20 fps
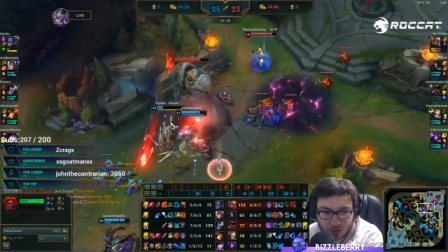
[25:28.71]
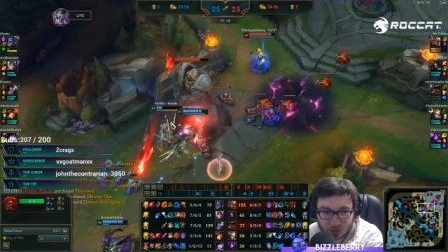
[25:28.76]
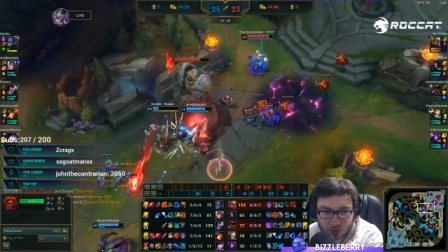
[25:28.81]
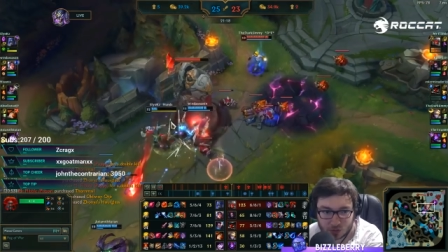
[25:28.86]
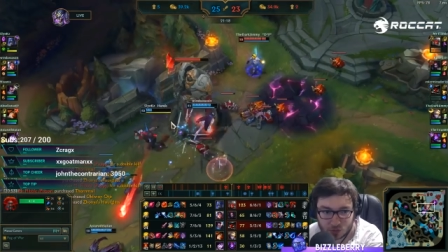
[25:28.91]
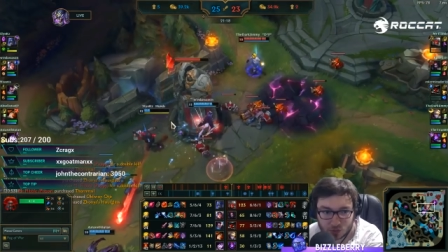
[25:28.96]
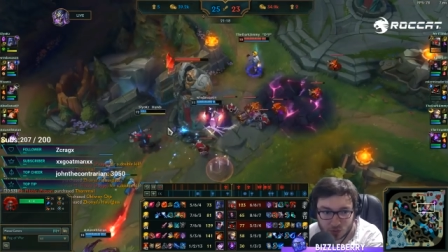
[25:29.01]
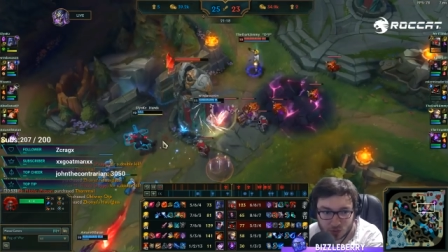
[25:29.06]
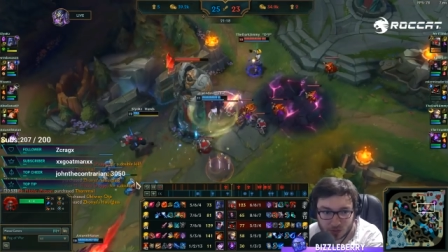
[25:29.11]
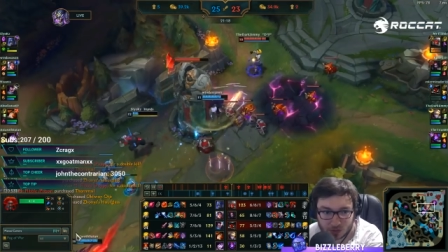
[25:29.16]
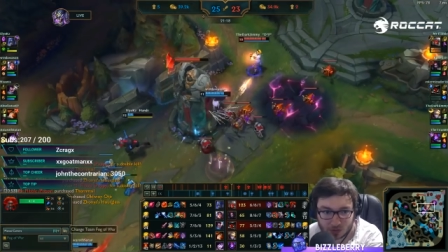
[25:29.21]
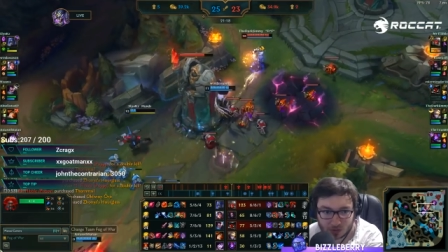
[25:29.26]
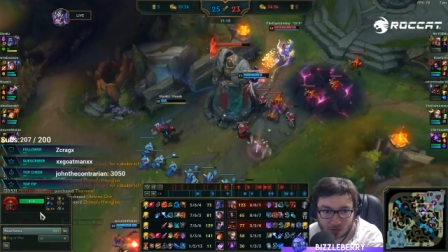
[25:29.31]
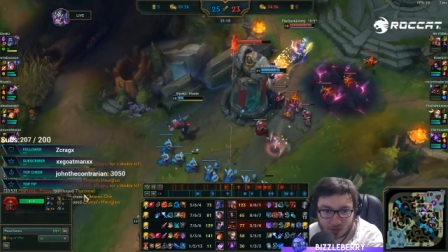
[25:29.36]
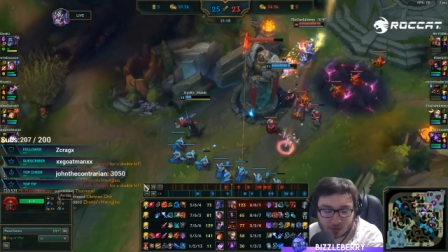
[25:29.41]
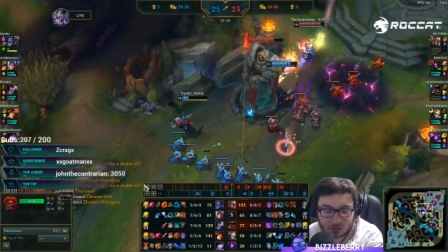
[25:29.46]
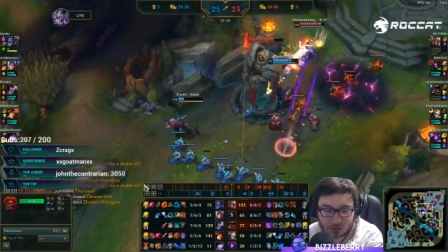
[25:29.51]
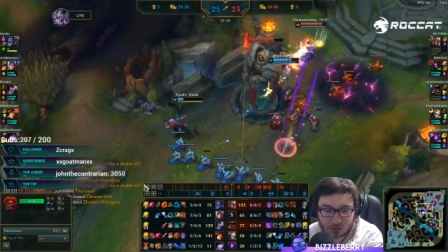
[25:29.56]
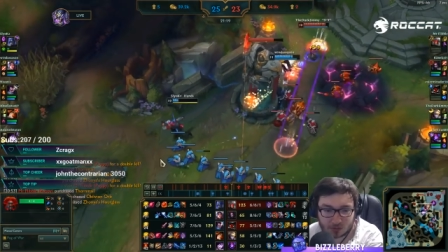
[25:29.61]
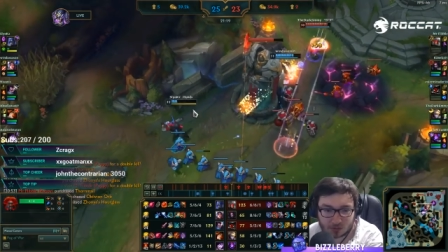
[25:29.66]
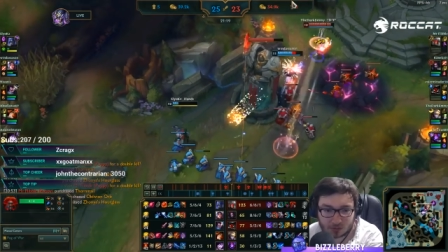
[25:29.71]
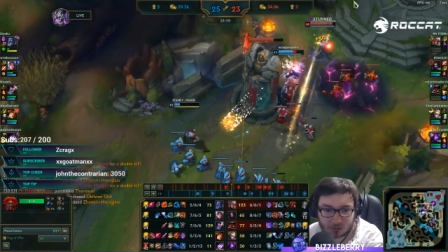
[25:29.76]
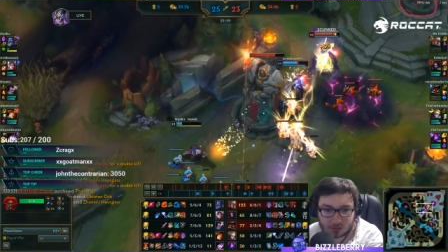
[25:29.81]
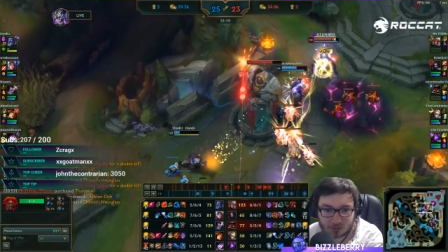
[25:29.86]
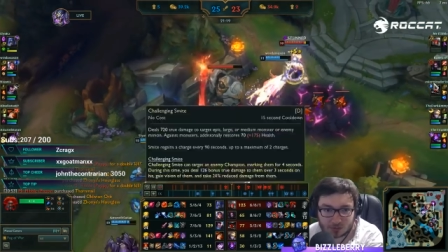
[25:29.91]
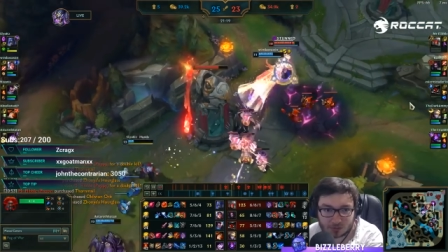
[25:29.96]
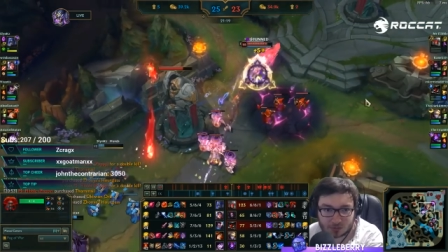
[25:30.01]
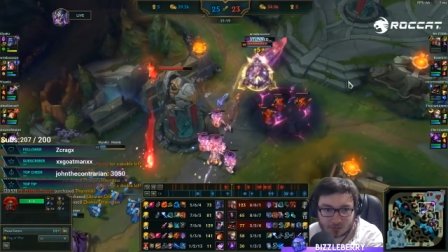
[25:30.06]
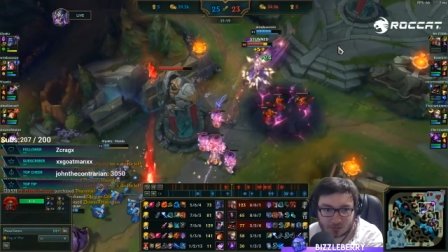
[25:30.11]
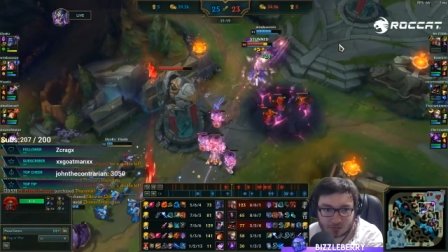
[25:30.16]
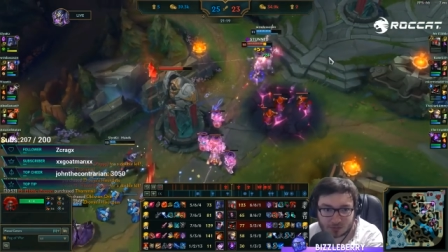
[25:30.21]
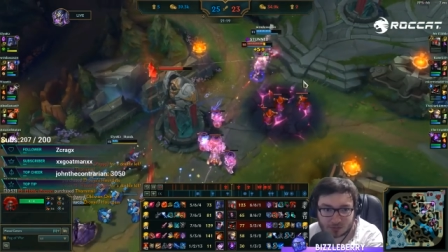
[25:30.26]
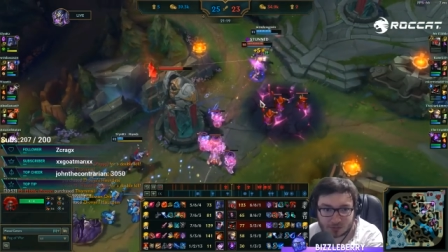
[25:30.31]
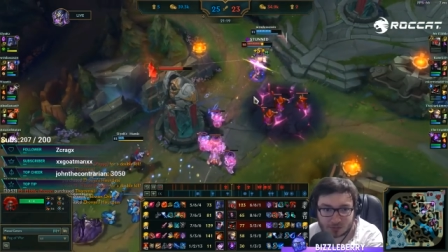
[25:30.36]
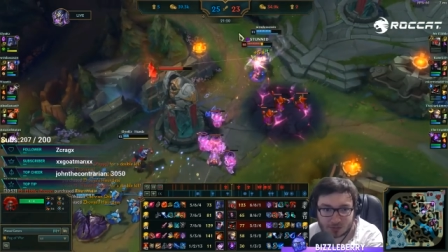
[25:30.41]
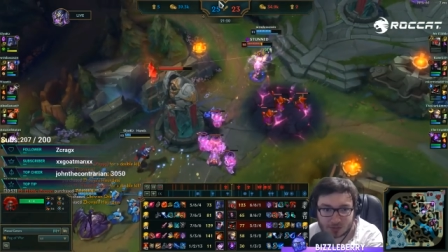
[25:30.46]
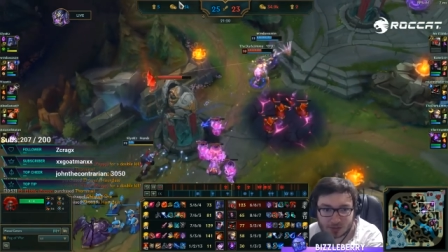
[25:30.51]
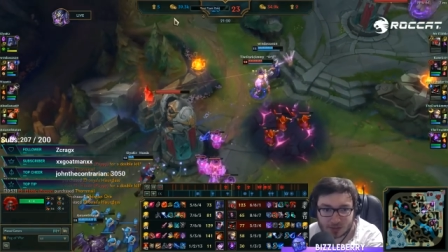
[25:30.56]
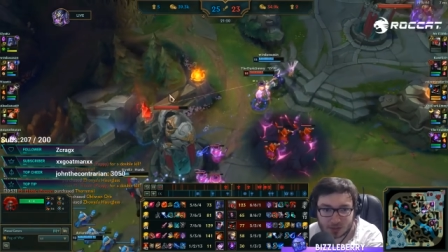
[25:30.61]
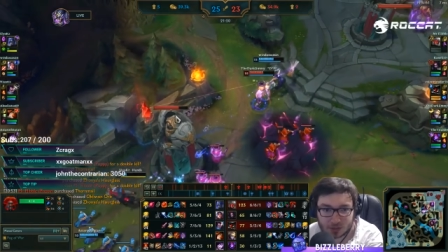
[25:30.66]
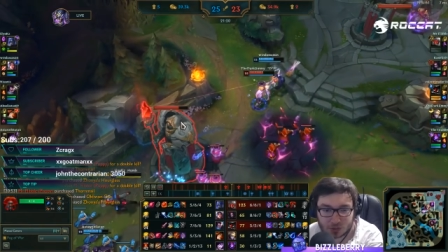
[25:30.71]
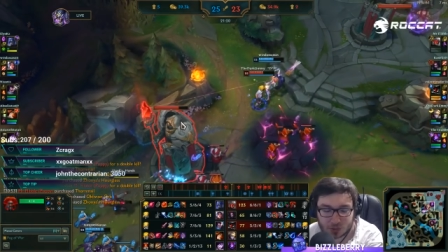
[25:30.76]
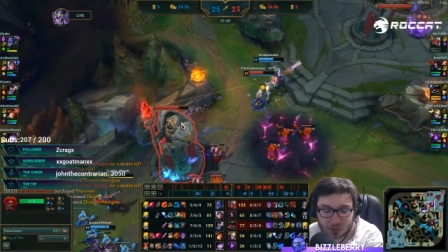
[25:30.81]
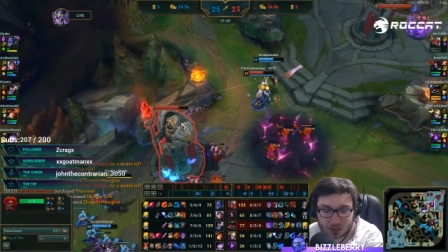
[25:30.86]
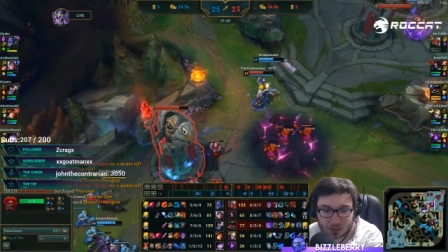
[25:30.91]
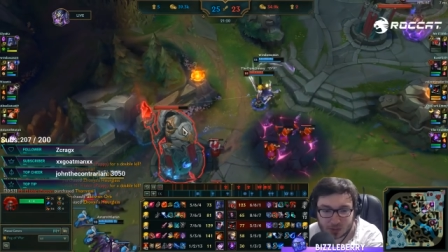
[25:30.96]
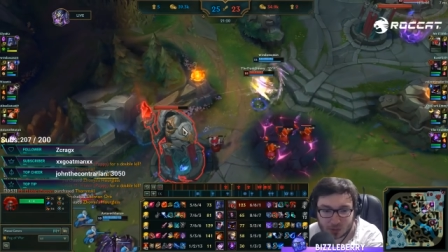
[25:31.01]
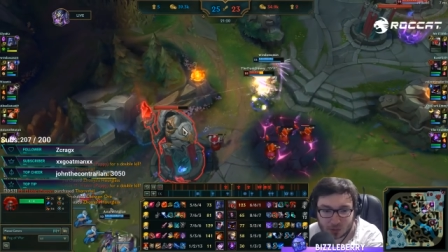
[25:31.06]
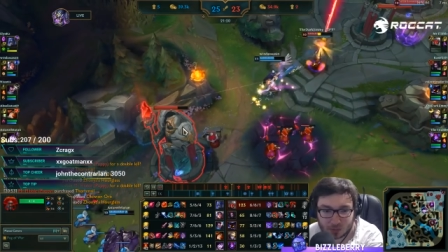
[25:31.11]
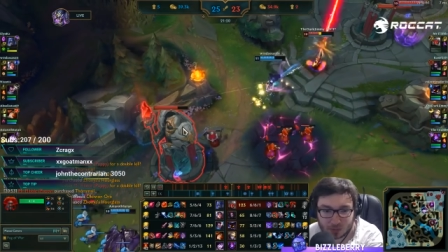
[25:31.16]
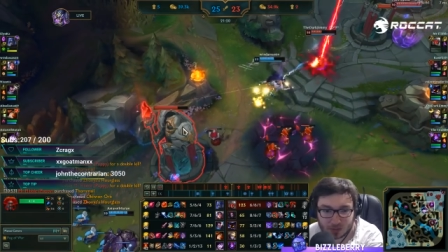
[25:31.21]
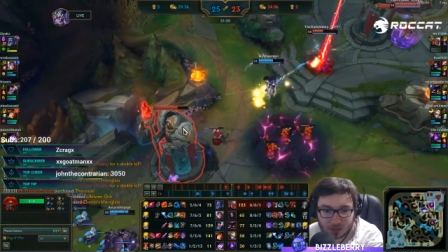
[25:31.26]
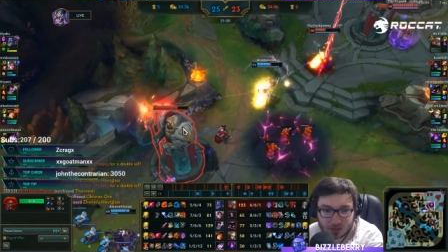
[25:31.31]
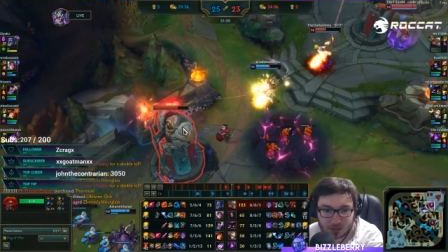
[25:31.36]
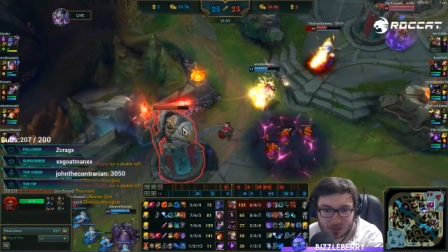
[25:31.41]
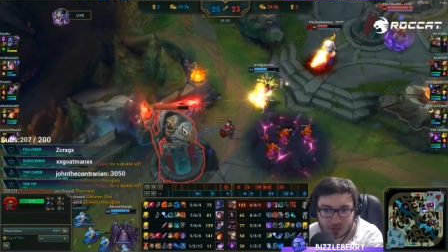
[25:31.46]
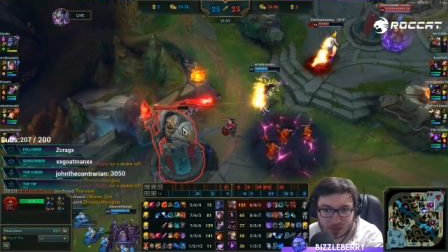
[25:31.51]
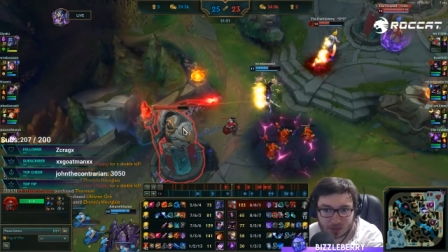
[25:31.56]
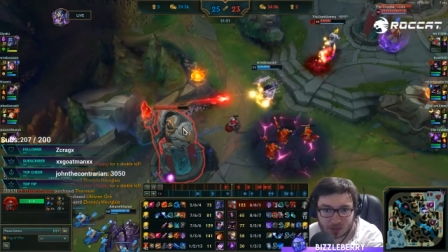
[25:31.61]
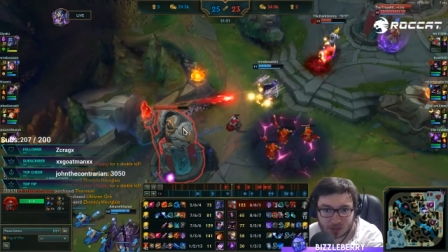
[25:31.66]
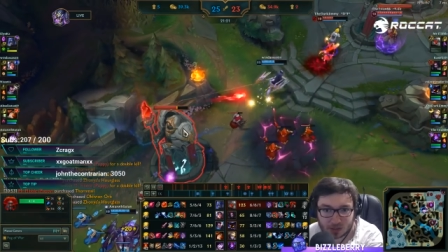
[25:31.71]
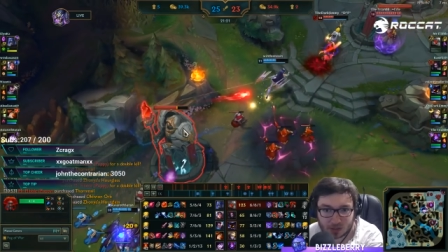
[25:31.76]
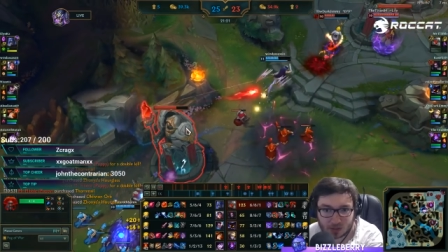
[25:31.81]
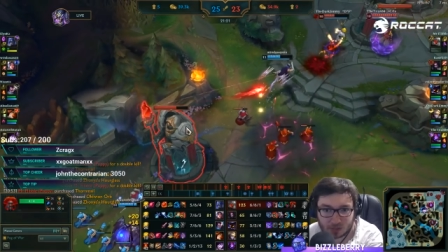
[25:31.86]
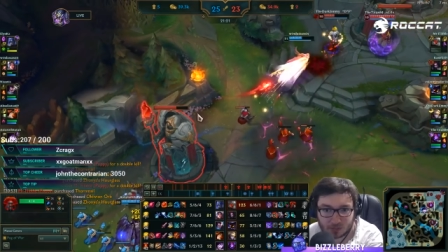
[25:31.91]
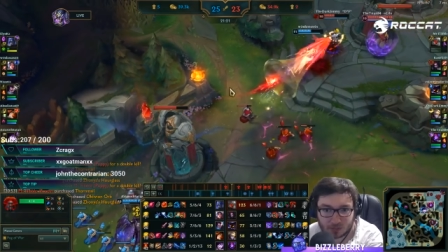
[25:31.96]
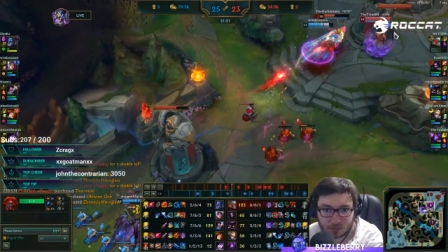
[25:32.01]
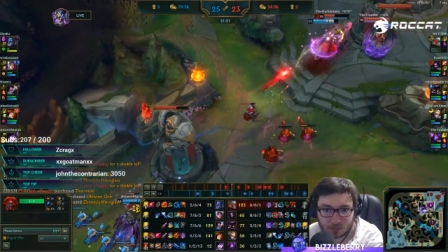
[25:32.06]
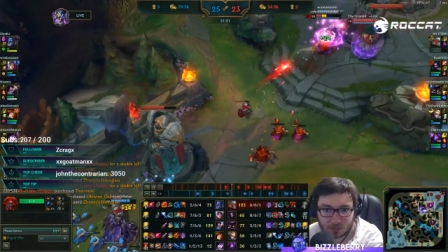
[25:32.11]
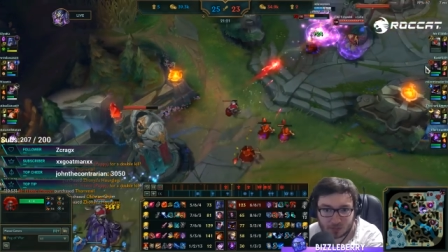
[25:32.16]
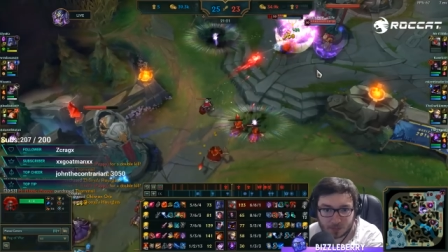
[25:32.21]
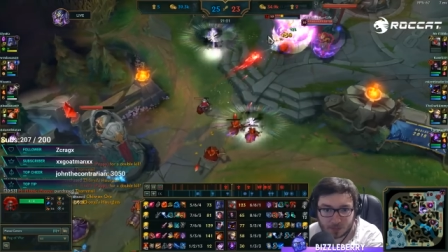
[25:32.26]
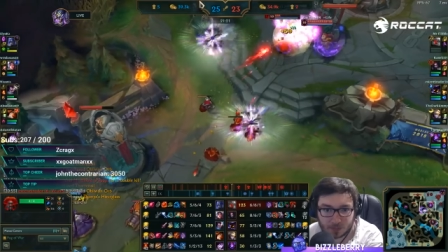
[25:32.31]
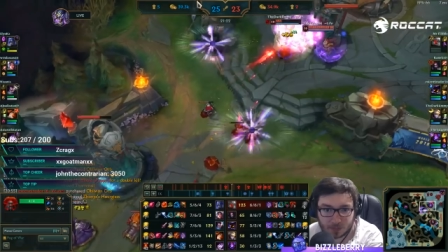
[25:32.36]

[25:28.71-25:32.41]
change your trinket. It's now 21 minutes into the game.